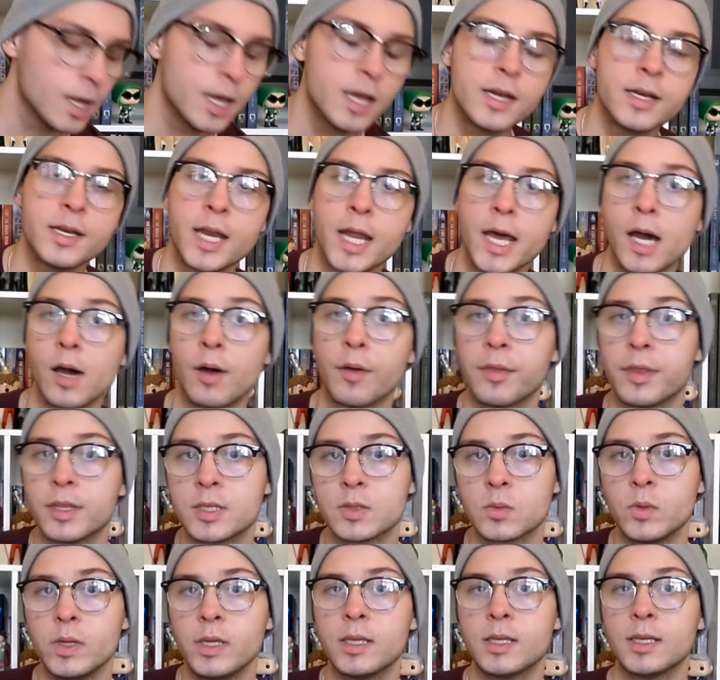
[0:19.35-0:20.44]
Now,
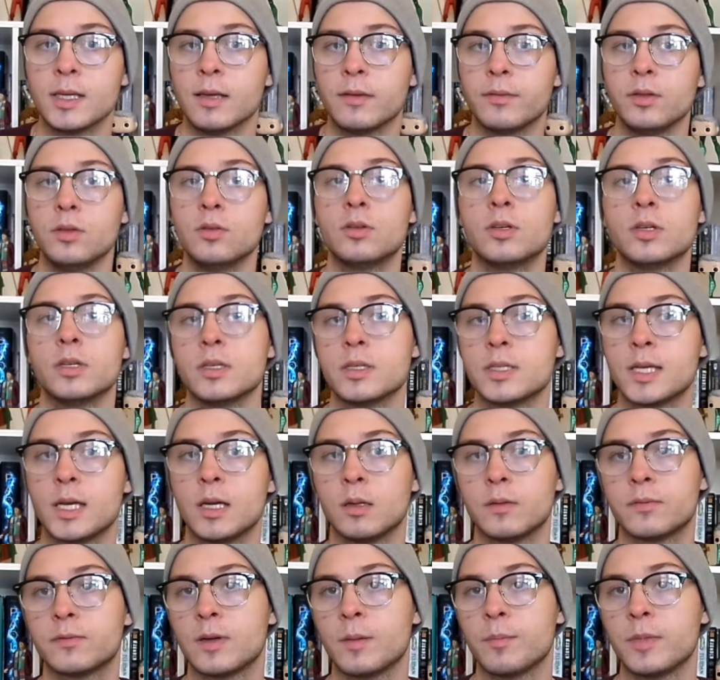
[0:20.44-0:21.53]
this week, if you couldn't
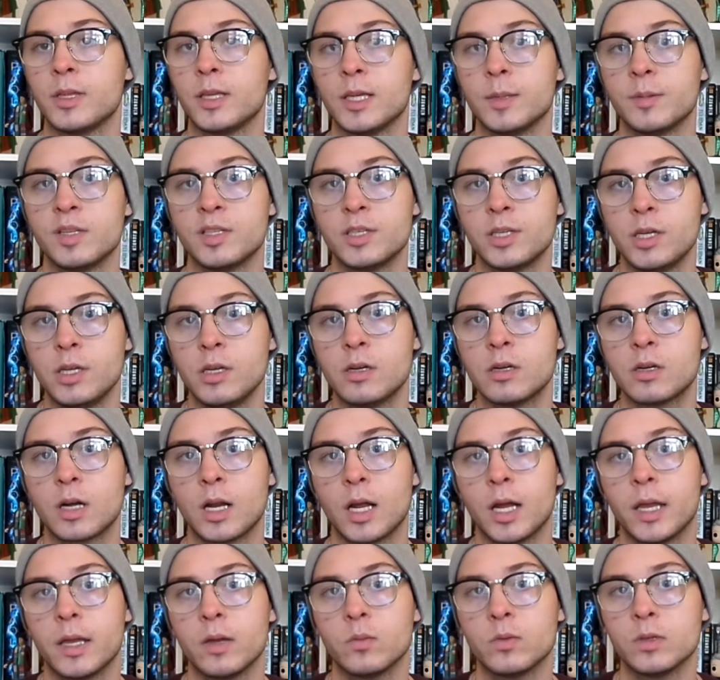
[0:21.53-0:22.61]
tell from the image here,
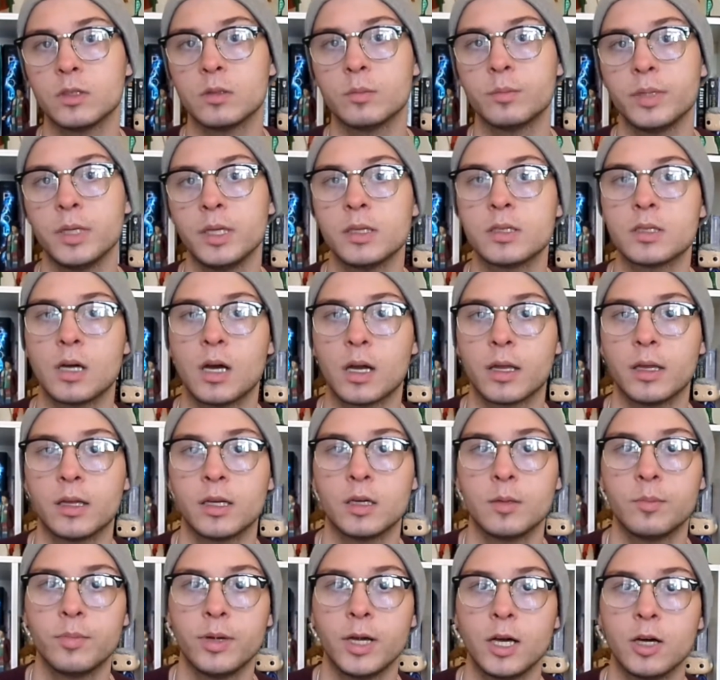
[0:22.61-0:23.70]
I will be talking
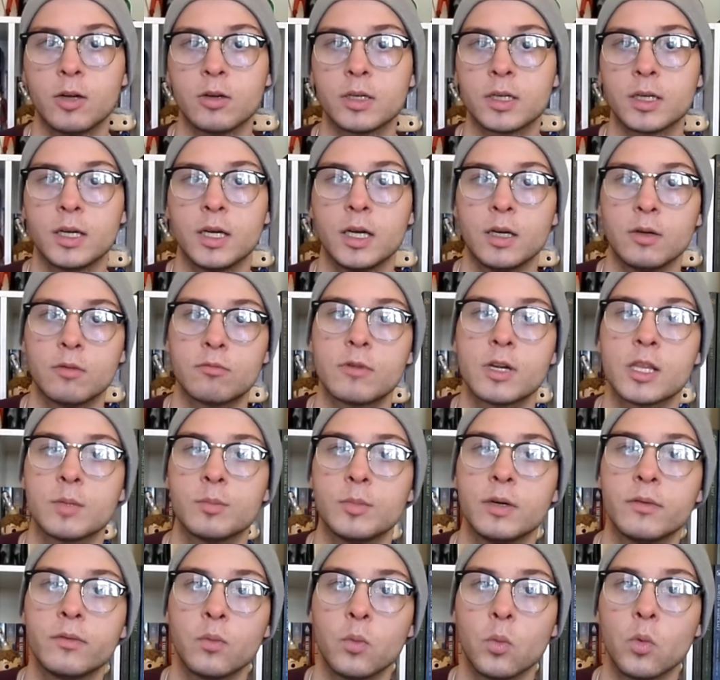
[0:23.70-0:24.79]
about Rhythm
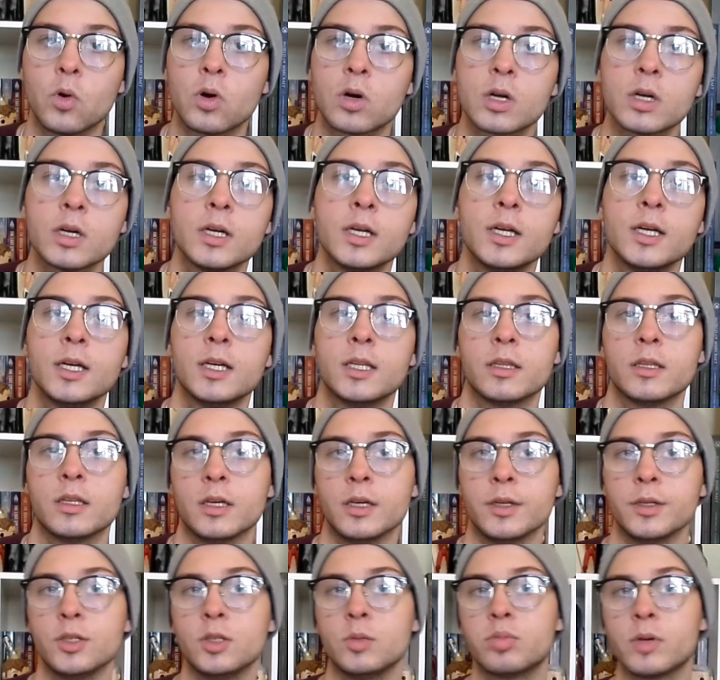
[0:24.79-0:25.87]
of War,
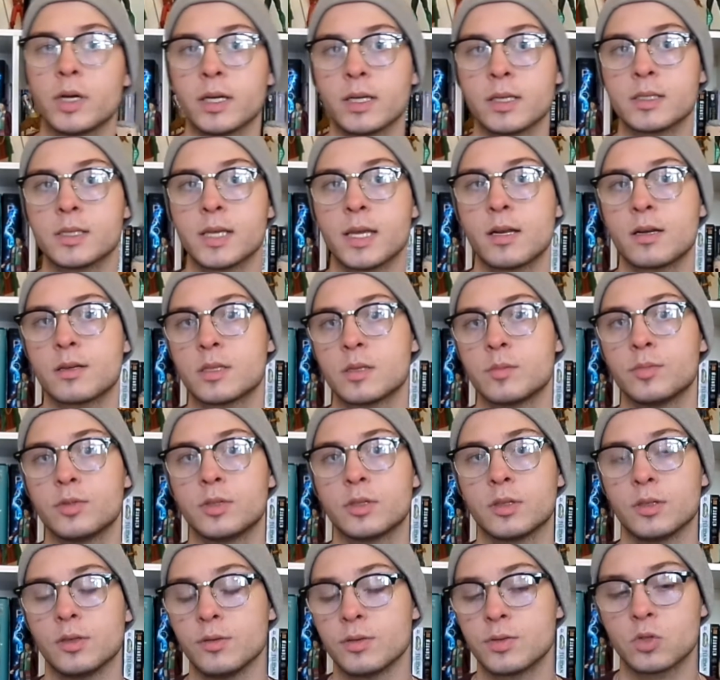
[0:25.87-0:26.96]
the new Brandon Sanderson
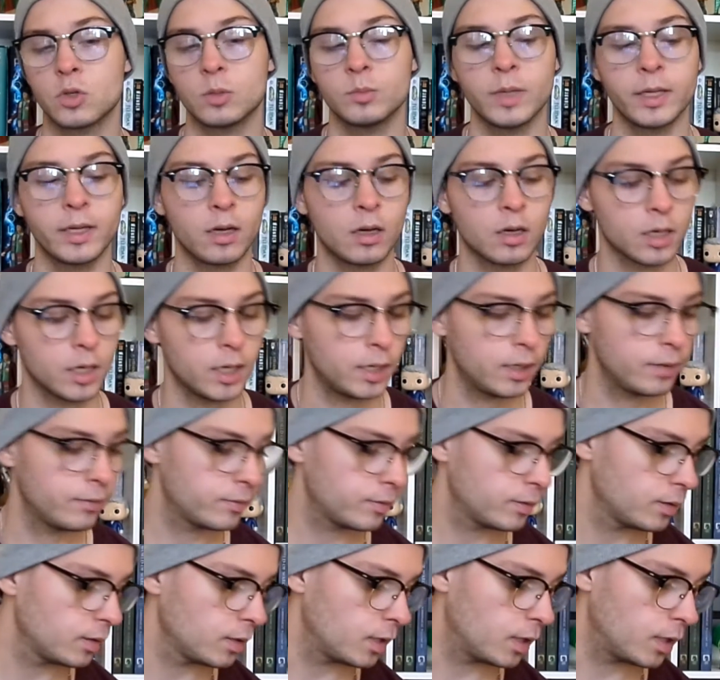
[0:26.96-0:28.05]
book, the new Stormlight Archive
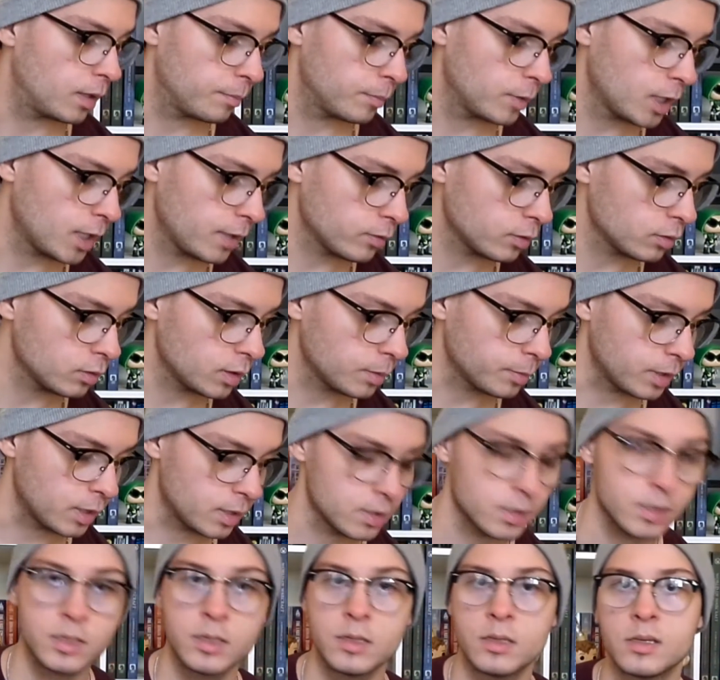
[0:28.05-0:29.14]
novel. I'm going
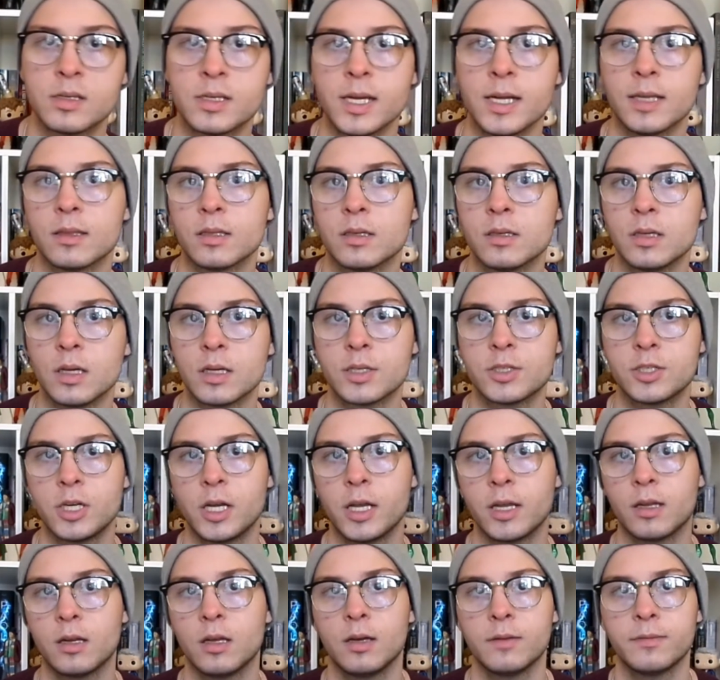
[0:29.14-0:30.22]
to take the dust
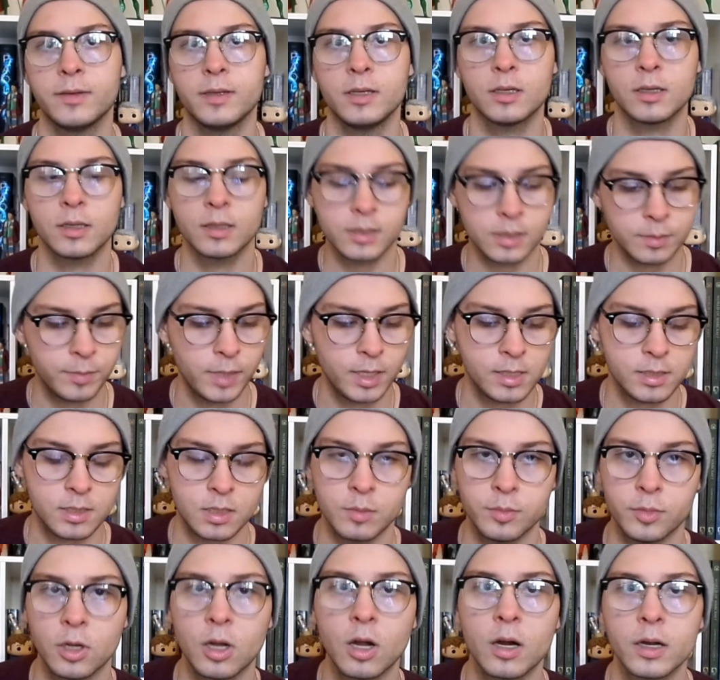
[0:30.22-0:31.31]
jacket off here because it makes the
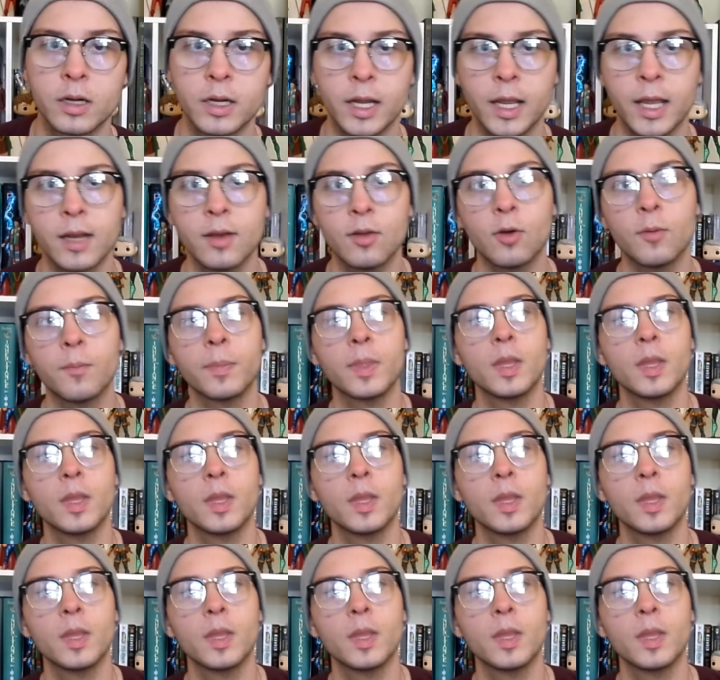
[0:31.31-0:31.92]
book hard to handle.